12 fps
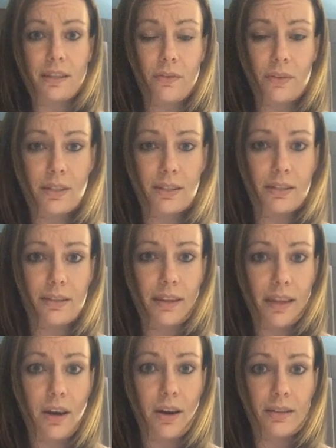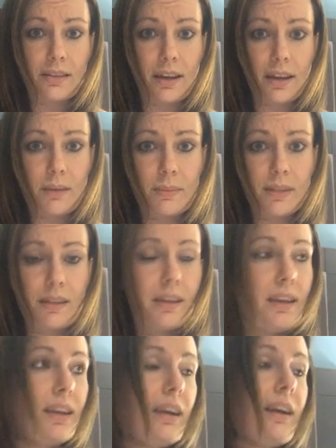level isn't there at times.
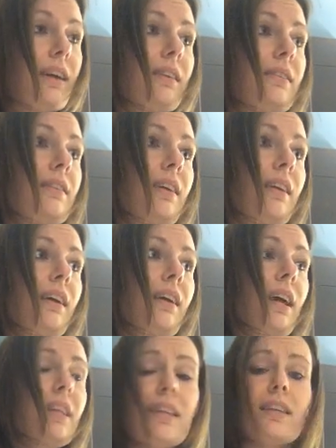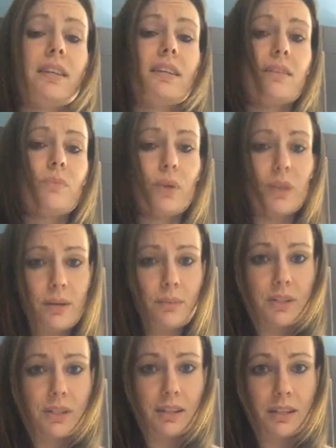And I think it
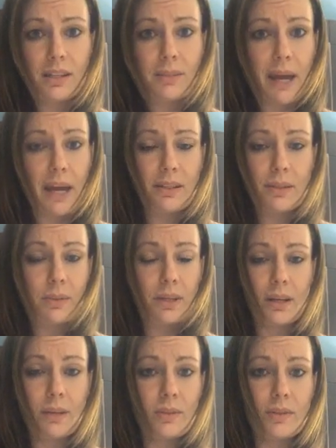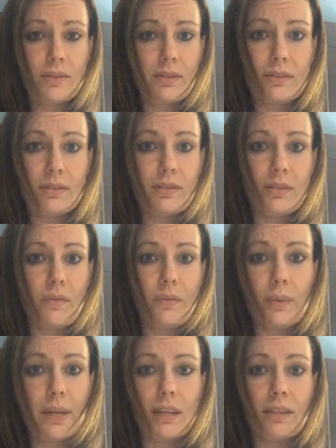100% leads back to when I was
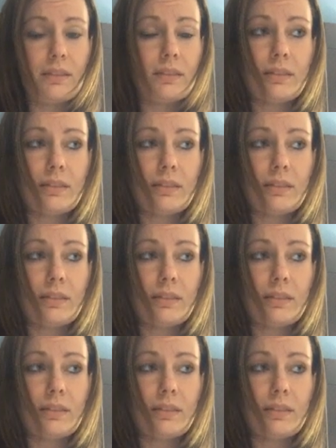overweight.